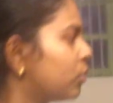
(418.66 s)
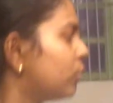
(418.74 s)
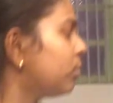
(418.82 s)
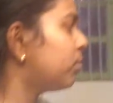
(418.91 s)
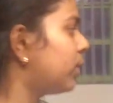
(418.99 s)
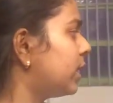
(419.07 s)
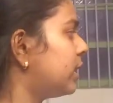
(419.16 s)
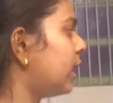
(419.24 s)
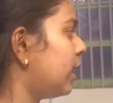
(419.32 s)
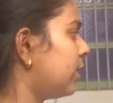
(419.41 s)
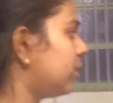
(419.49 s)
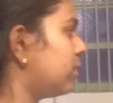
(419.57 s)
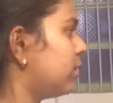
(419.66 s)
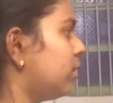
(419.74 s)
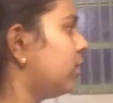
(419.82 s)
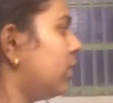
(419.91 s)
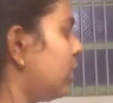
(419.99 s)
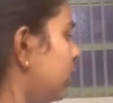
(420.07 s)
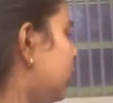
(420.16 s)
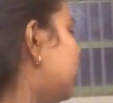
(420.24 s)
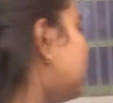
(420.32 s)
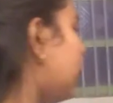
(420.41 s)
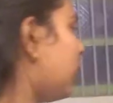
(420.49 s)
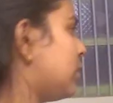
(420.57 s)
to, but then
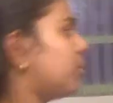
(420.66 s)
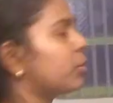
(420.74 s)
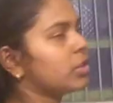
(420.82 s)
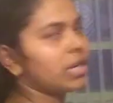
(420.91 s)
here there was a